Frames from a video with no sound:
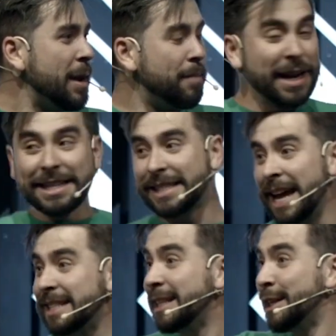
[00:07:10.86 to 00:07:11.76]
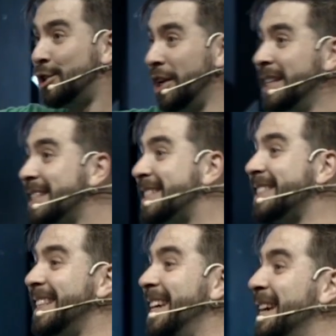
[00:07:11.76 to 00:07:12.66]
But it says Jesus
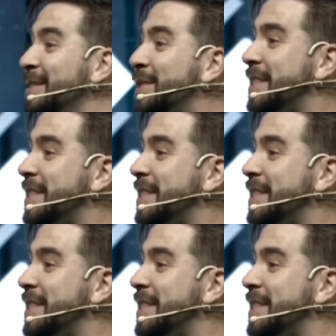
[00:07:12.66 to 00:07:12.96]
leaves